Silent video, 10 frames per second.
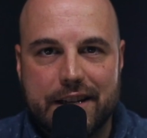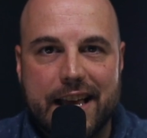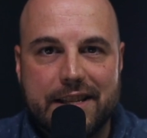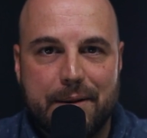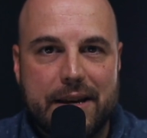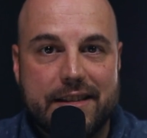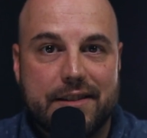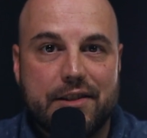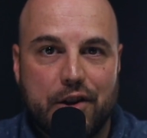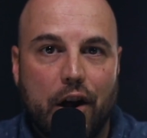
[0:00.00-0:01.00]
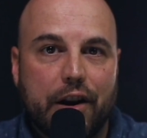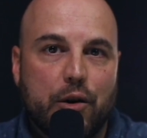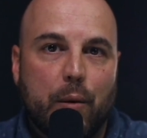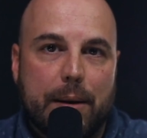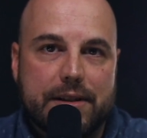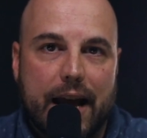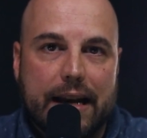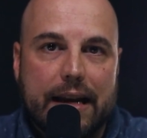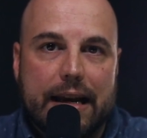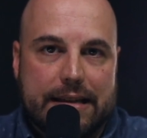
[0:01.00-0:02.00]
Accessiby is installed on your website,
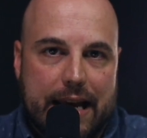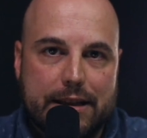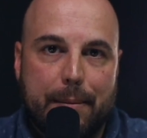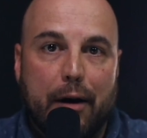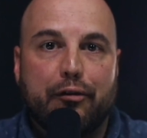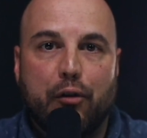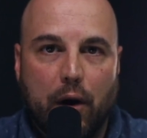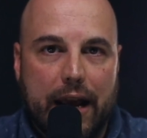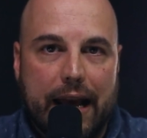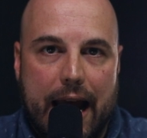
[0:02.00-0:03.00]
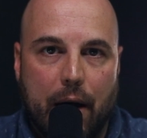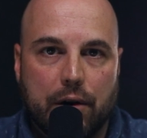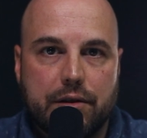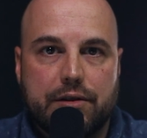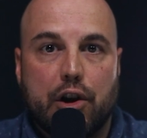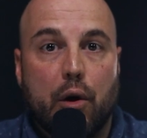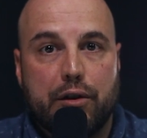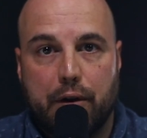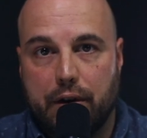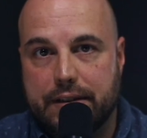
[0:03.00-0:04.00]
it takes about 48 hours to go
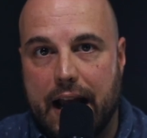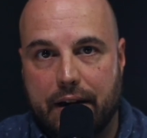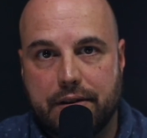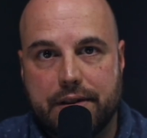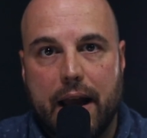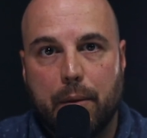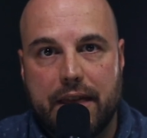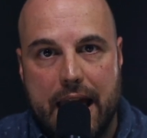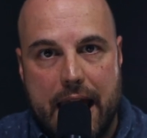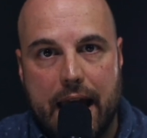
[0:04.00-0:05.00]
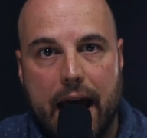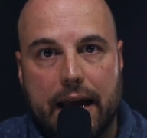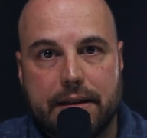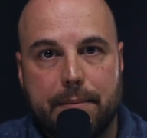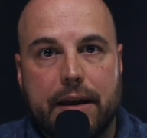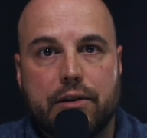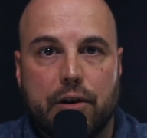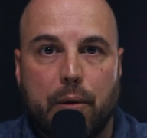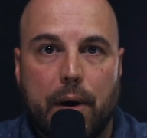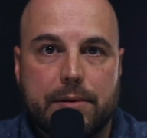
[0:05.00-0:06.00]
through your entire site with the AI to make sure
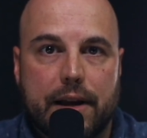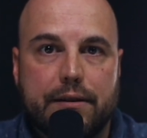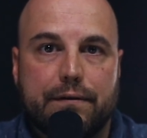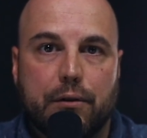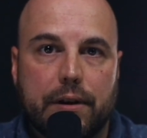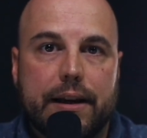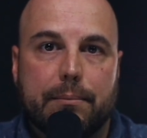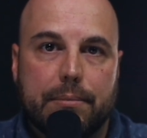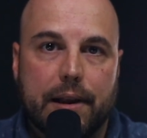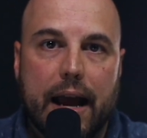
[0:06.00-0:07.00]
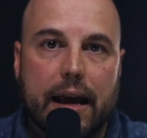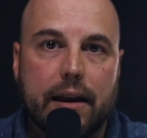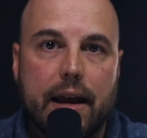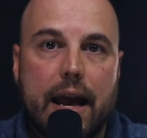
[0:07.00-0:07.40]
your website's fully compliant.